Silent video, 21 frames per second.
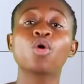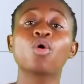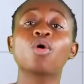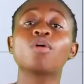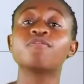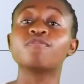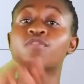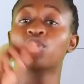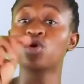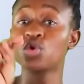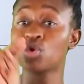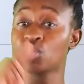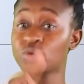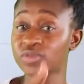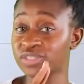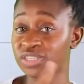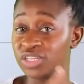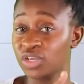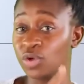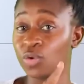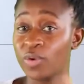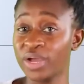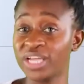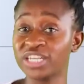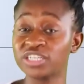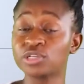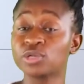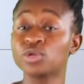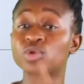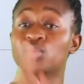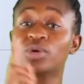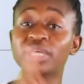of losing
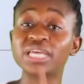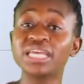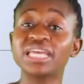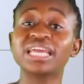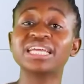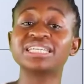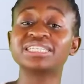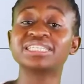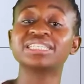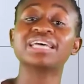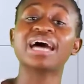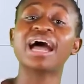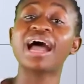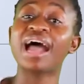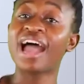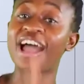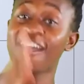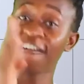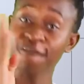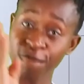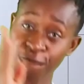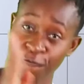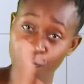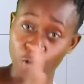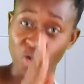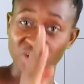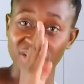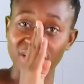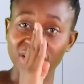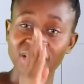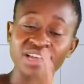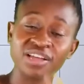weight, looking at the
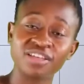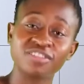havoc